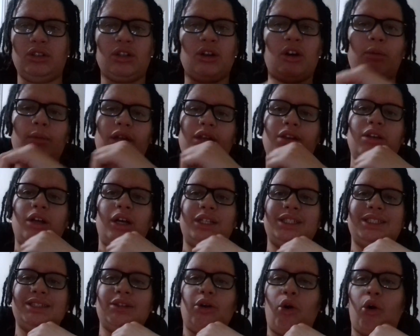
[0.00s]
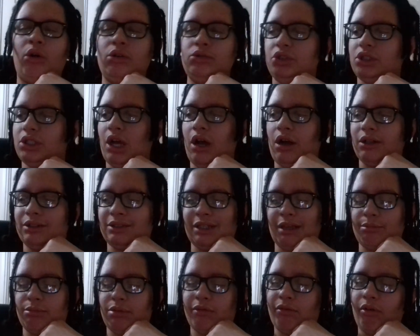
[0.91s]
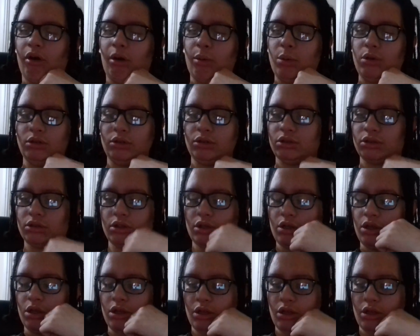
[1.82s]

You know what I mean? Like 100 out of 10 performance